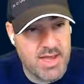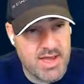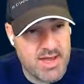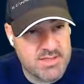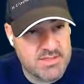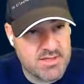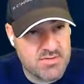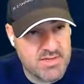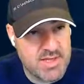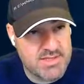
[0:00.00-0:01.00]
at
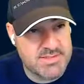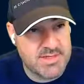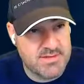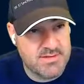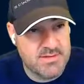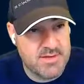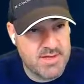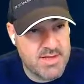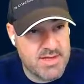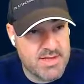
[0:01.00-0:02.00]
creating
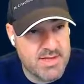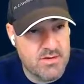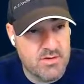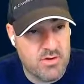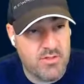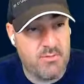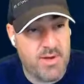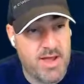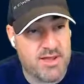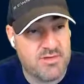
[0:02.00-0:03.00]
another
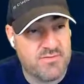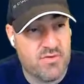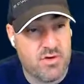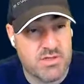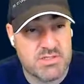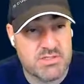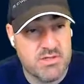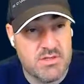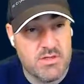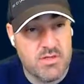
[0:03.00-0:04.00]
package for us,
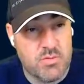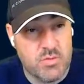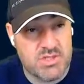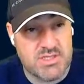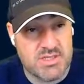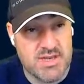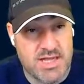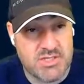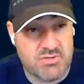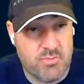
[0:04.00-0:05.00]
which is the
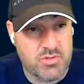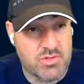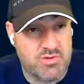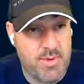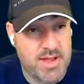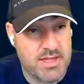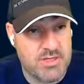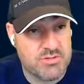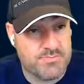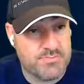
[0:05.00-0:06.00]
Nexus Repository package.